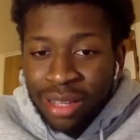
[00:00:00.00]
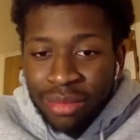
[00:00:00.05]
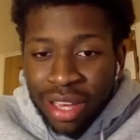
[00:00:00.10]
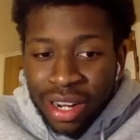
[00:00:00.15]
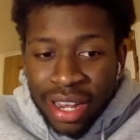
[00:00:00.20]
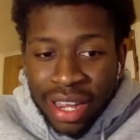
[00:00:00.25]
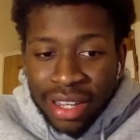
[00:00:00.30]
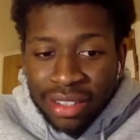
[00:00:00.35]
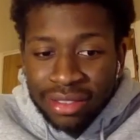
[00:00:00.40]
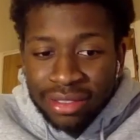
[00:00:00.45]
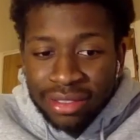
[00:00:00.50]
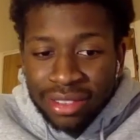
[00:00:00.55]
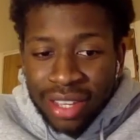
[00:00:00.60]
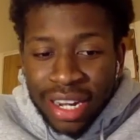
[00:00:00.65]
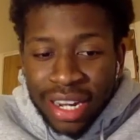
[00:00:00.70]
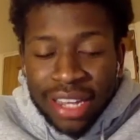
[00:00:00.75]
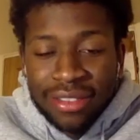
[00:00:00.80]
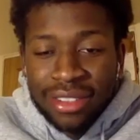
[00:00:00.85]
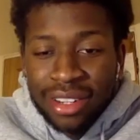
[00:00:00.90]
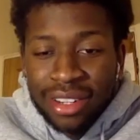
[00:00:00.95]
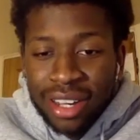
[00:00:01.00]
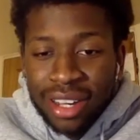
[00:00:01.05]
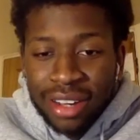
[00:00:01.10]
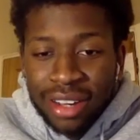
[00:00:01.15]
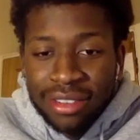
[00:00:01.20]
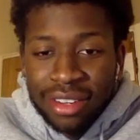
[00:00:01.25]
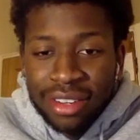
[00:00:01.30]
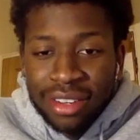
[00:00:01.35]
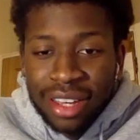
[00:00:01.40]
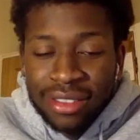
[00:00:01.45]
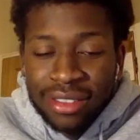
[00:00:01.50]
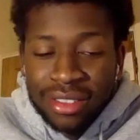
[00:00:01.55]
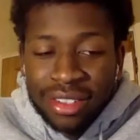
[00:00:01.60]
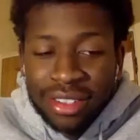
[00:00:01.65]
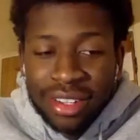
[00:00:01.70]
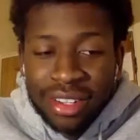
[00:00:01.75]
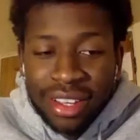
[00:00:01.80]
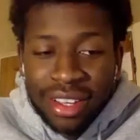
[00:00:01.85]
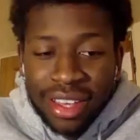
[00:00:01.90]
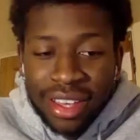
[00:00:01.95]
and then I'd go to bed at like 11, half
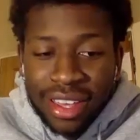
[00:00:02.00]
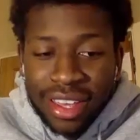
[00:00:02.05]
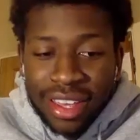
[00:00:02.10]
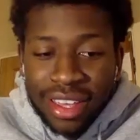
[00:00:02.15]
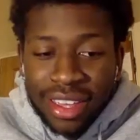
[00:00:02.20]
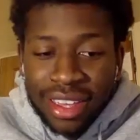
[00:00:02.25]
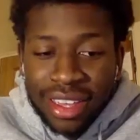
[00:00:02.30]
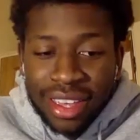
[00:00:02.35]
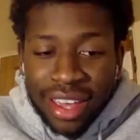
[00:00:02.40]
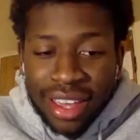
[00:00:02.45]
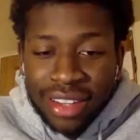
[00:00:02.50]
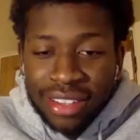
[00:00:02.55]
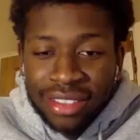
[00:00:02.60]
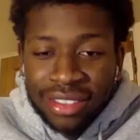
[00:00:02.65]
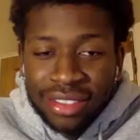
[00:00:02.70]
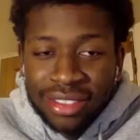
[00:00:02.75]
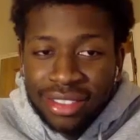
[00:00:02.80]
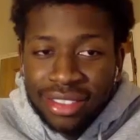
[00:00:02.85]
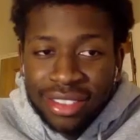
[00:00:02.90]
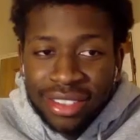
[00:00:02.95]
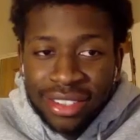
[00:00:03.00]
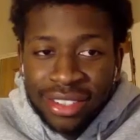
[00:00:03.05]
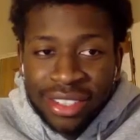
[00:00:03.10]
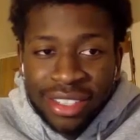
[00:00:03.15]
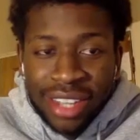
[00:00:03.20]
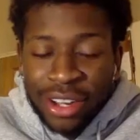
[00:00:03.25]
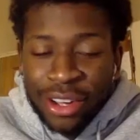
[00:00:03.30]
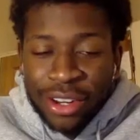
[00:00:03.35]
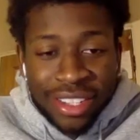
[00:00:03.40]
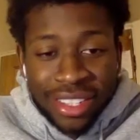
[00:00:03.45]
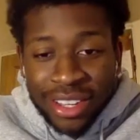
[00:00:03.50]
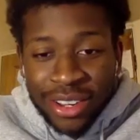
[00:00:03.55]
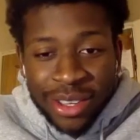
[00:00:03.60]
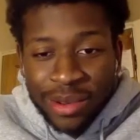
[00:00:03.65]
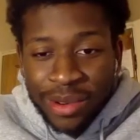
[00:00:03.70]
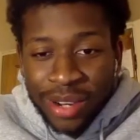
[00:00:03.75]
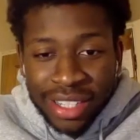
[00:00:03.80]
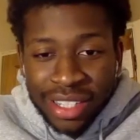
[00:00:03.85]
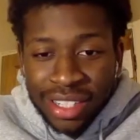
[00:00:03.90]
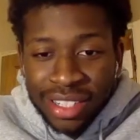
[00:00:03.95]
11. And honestly, I couldn't tell you what I
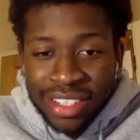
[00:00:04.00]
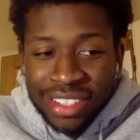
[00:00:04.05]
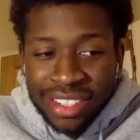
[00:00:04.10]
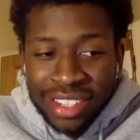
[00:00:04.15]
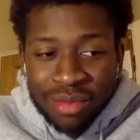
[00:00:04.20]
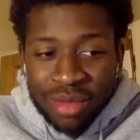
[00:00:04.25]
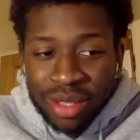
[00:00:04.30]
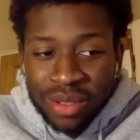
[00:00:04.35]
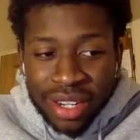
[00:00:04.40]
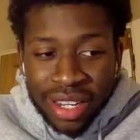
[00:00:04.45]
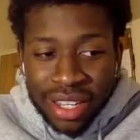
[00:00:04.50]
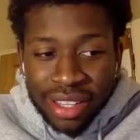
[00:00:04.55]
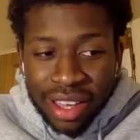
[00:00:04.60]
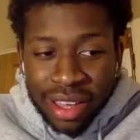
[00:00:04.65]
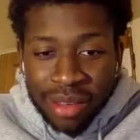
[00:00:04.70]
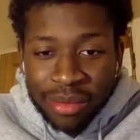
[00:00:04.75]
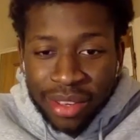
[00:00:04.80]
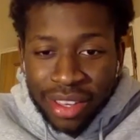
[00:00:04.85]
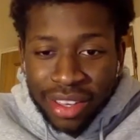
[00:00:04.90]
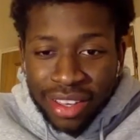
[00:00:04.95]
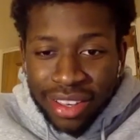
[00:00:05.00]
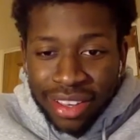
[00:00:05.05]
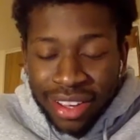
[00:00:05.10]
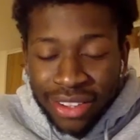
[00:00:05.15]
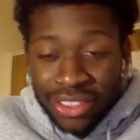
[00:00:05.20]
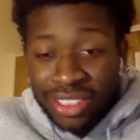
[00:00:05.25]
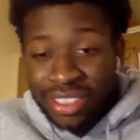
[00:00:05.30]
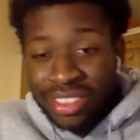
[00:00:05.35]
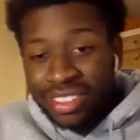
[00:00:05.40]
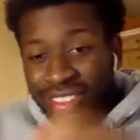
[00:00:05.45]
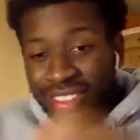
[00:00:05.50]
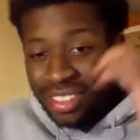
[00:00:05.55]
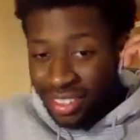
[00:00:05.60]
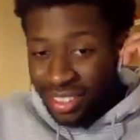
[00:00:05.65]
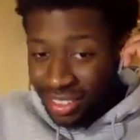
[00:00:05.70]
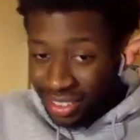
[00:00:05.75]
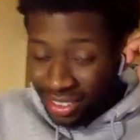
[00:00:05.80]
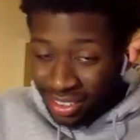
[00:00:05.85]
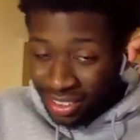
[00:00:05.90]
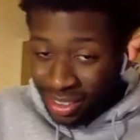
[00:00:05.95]
did in between that time. I'll just
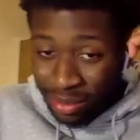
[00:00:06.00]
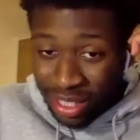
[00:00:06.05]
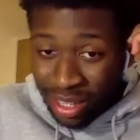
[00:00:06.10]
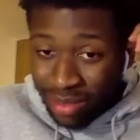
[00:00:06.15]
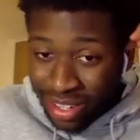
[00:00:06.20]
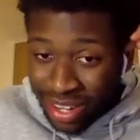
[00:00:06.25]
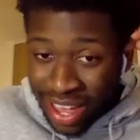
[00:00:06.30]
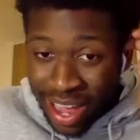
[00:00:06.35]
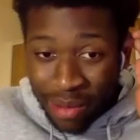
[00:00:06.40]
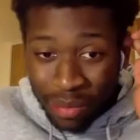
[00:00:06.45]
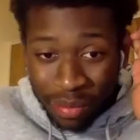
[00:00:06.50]
sometimes nap,